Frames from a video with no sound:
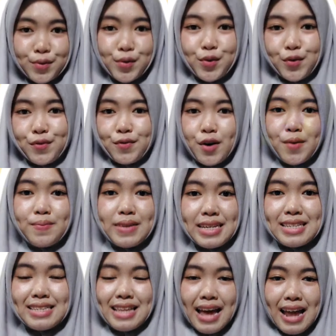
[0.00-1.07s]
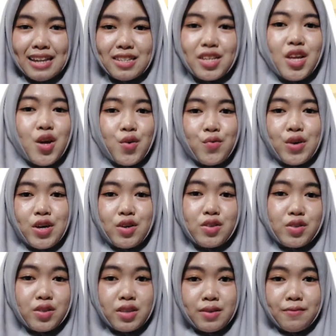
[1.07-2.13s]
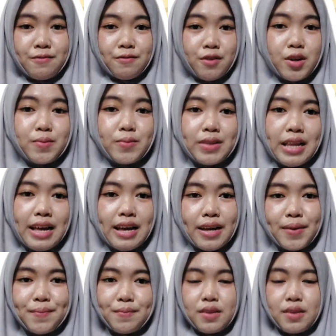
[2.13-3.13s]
To form this tense, we use the formula